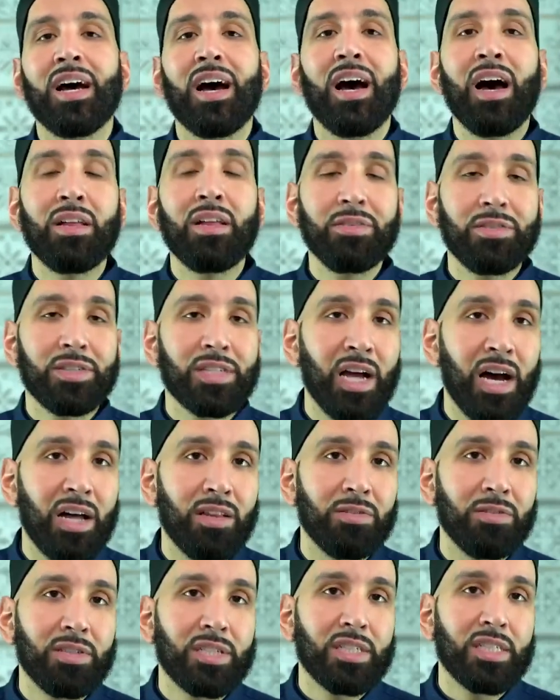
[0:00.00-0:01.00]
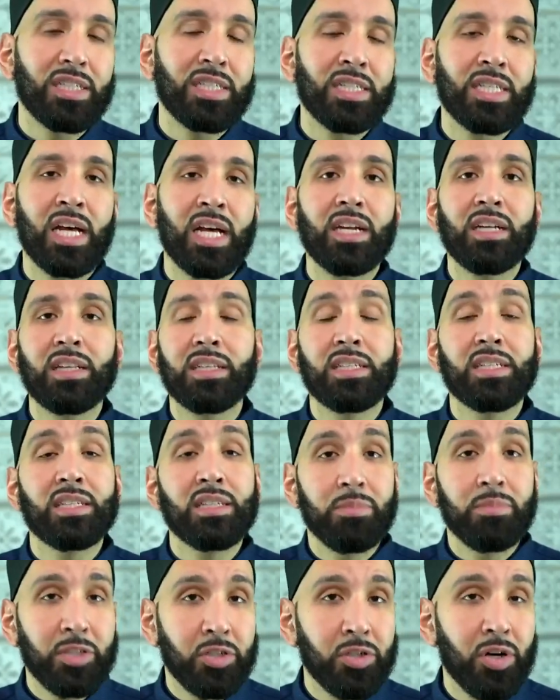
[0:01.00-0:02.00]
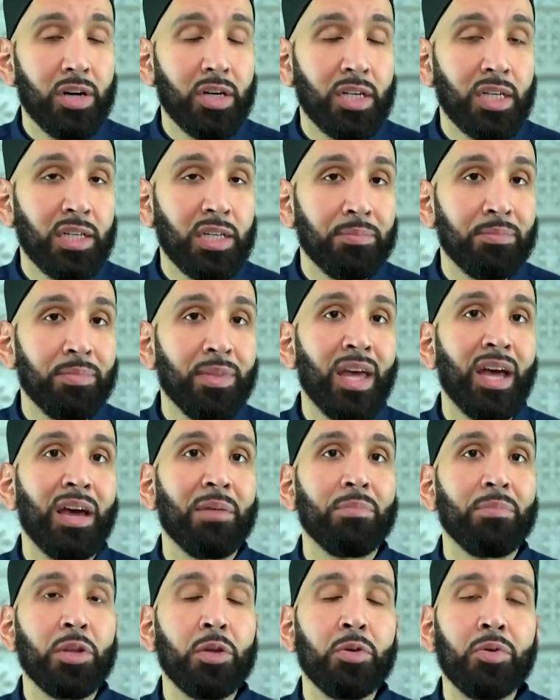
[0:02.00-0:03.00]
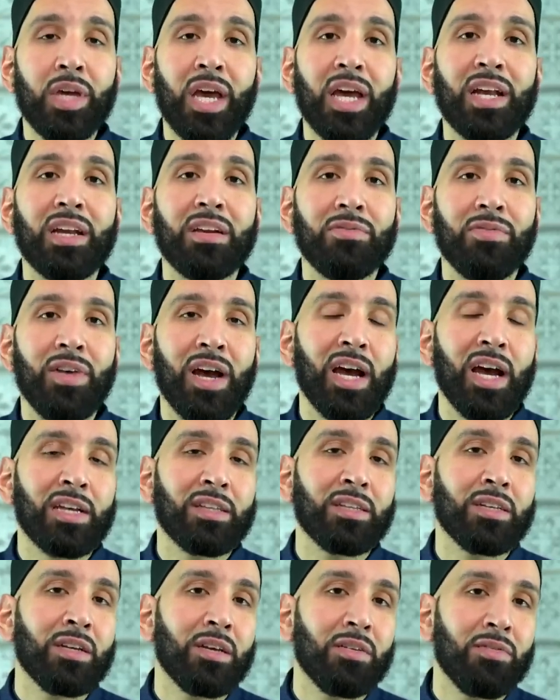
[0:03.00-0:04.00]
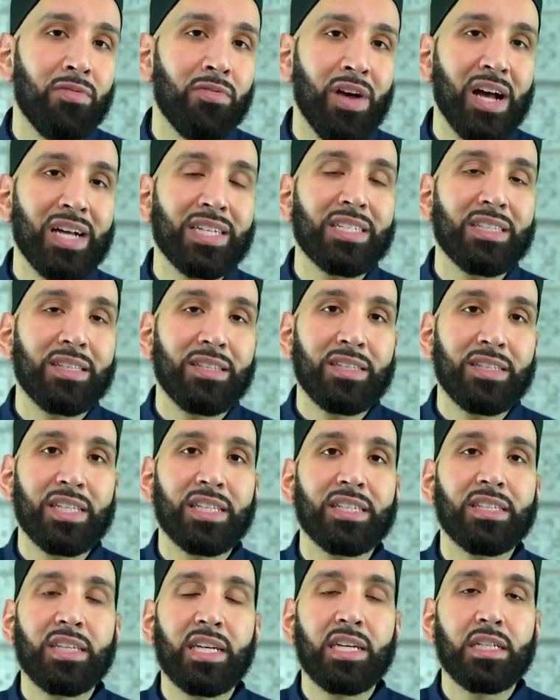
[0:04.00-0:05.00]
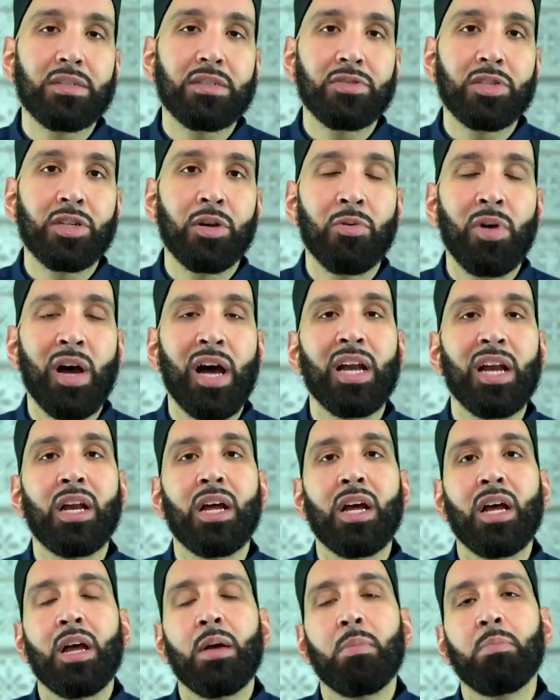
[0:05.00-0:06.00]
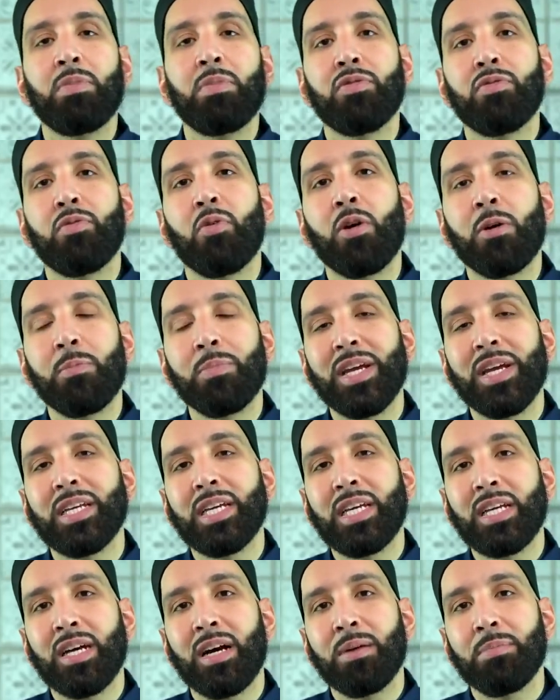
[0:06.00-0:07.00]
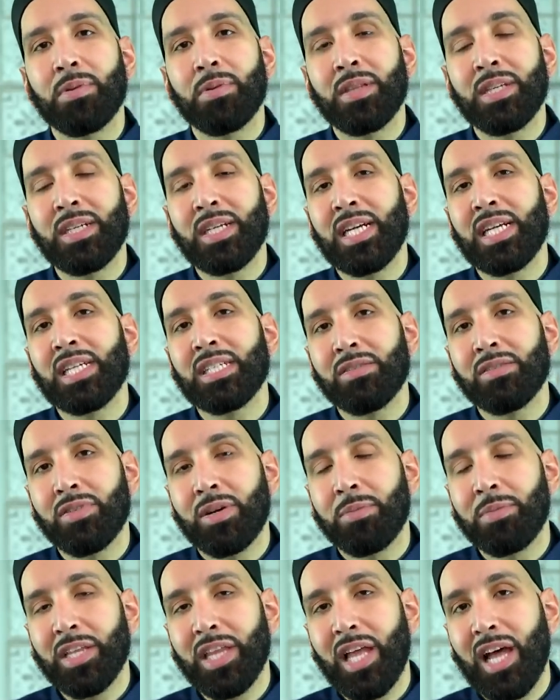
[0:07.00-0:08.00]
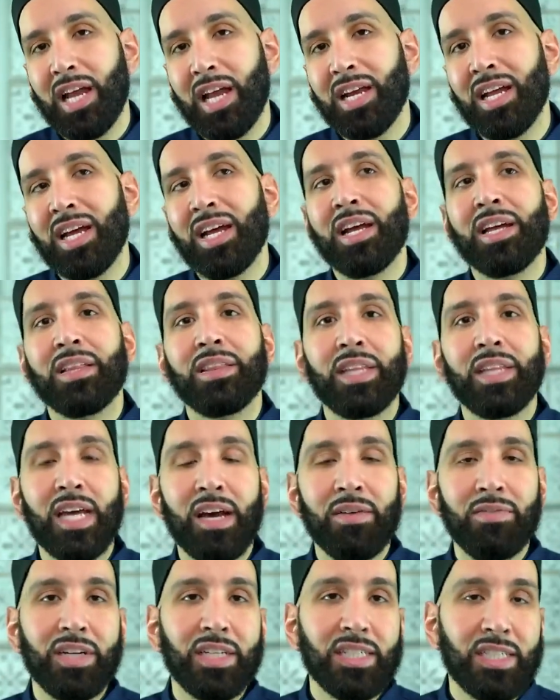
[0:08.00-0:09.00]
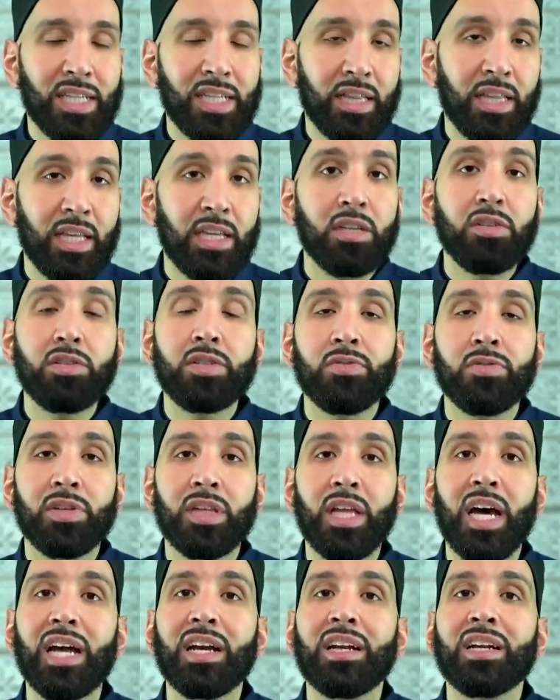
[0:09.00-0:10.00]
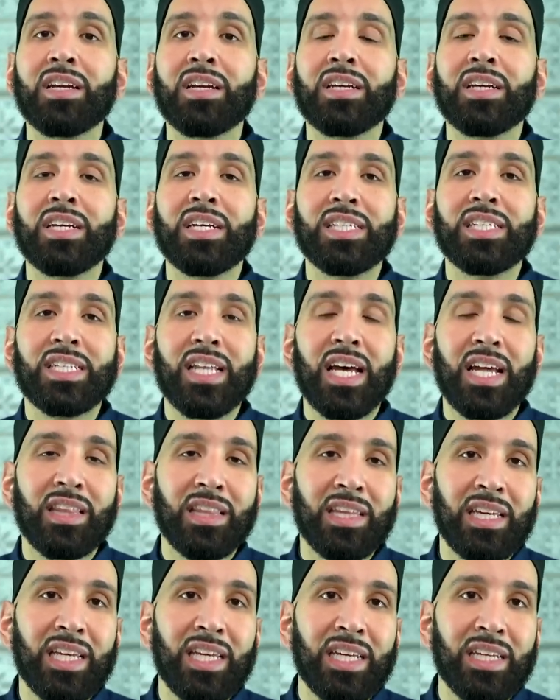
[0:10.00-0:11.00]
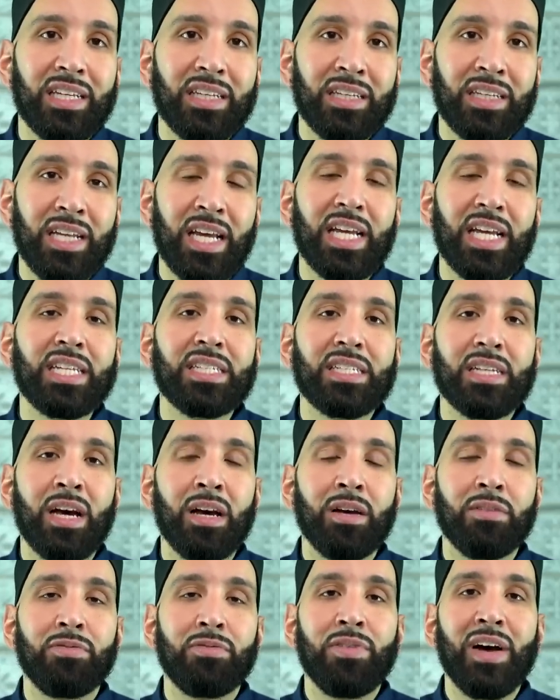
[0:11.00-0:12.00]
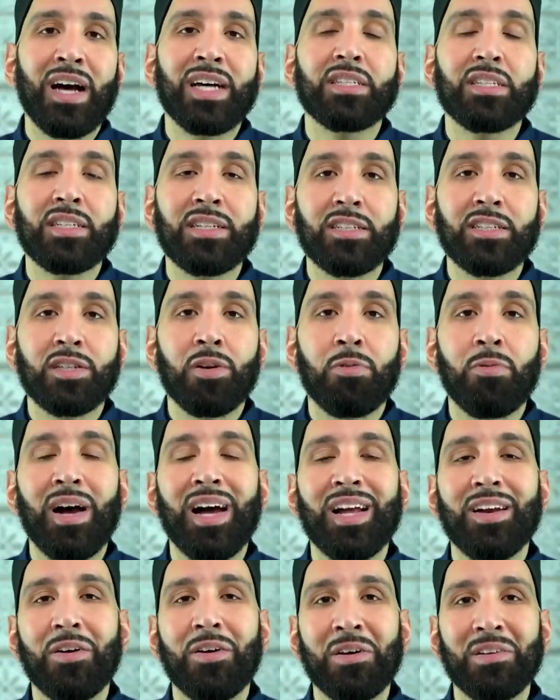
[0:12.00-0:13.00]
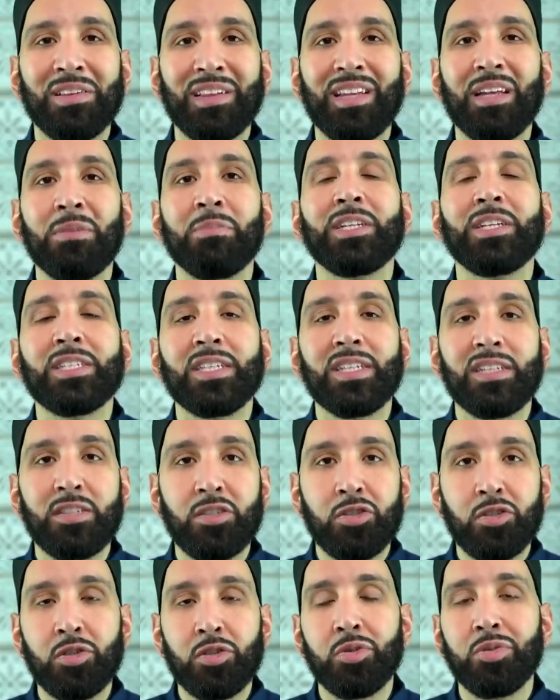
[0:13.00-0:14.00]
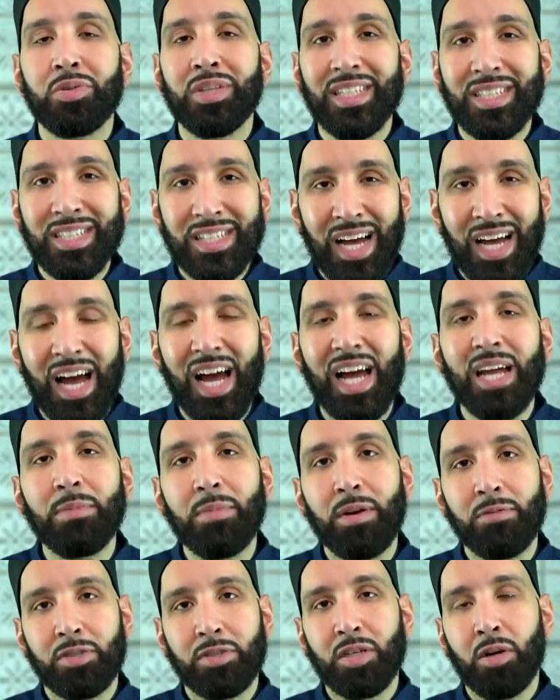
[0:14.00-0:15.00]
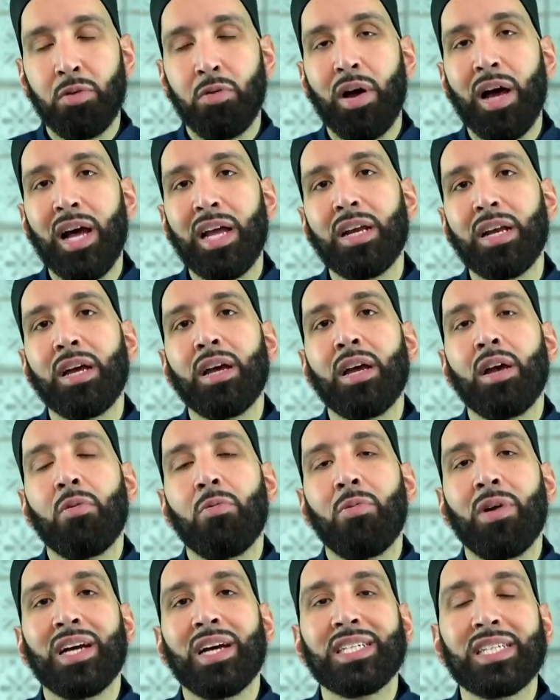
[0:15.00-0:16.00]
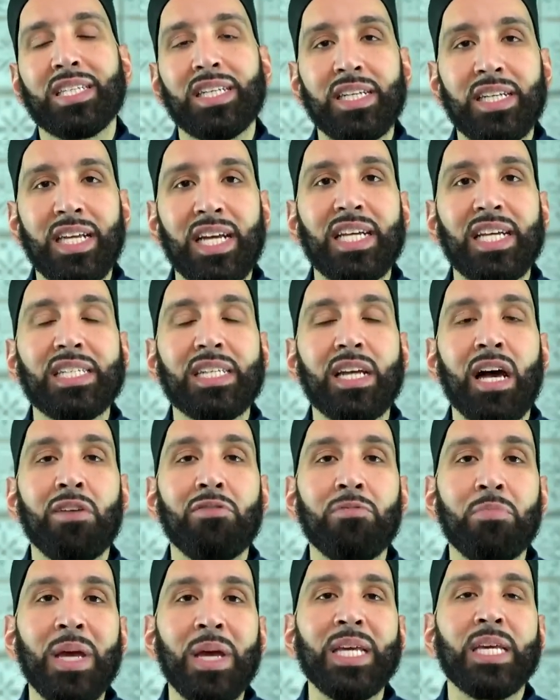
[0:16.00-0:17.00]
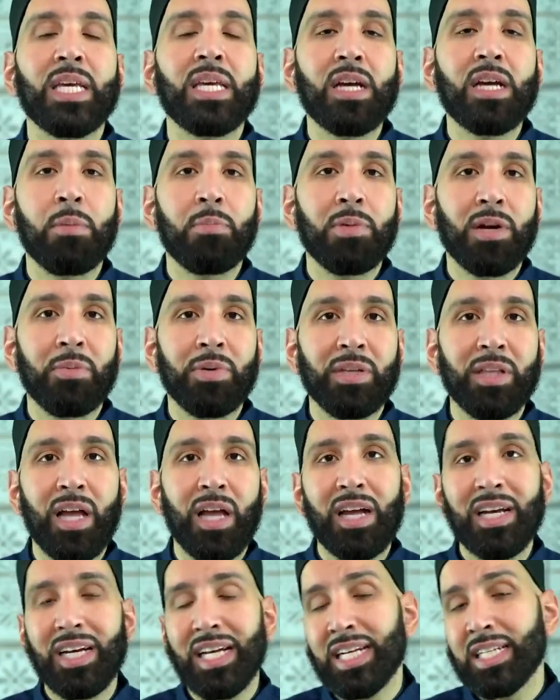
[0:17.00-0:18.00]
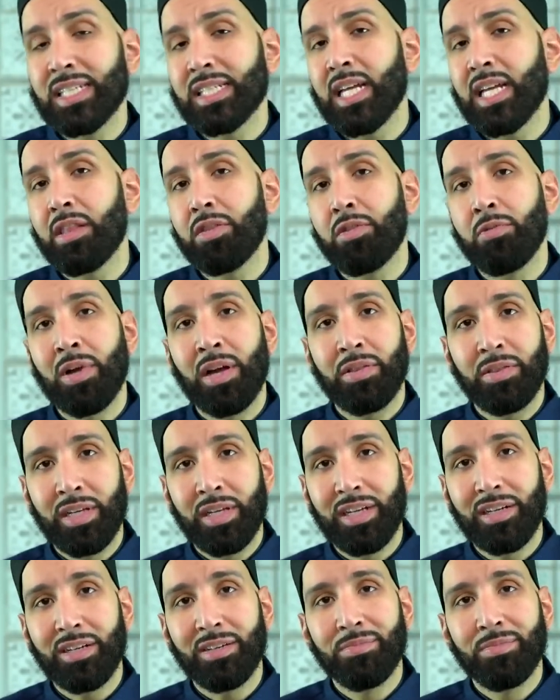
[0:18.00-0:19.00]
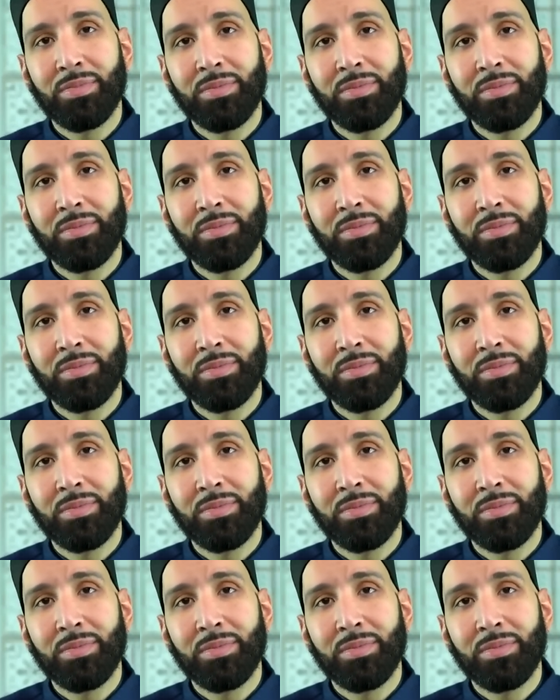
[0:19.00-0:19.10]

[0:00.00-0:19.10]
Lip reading: Other scholars said, and this is the majority, that you can in fact fast the 6 days of Shawwal before making up the days of Ramadan. The evidence that they use for that is that the days of fasting Shawwal are limited to the time of Shawwal, whereas the days of making up Ramadan extend throughout the year.